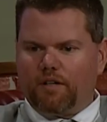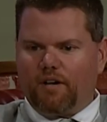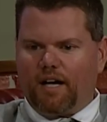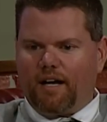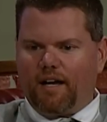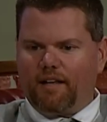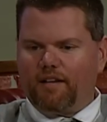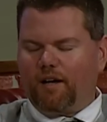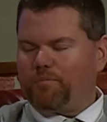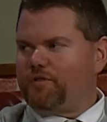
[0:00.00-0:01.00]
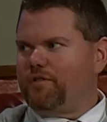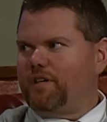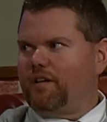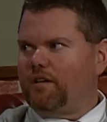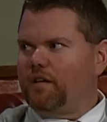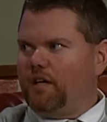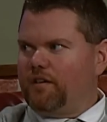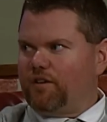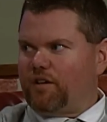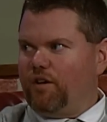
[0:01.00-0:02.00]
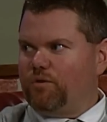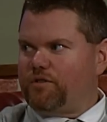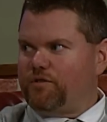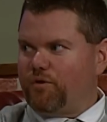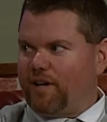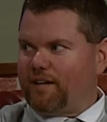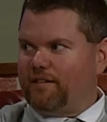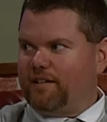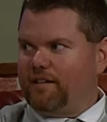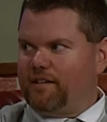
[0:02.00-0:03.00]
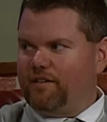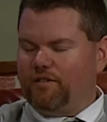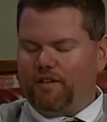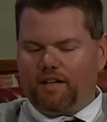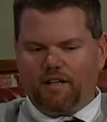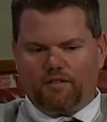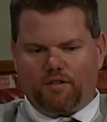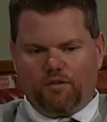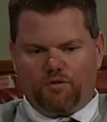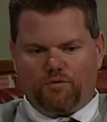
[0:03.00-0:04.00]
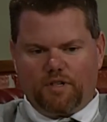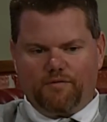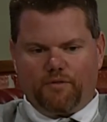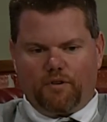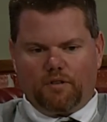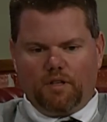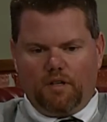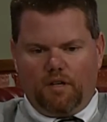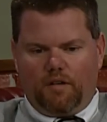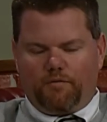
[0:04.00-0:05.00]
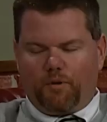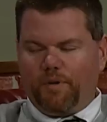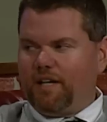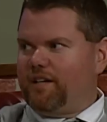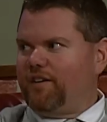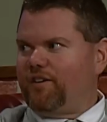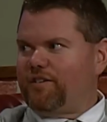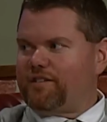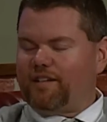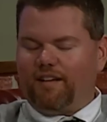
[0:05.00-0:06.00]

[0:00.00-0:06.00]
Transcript: You know, I, I, had the opportunity to, to coach directly, you know, against Coach Reed for, for many years.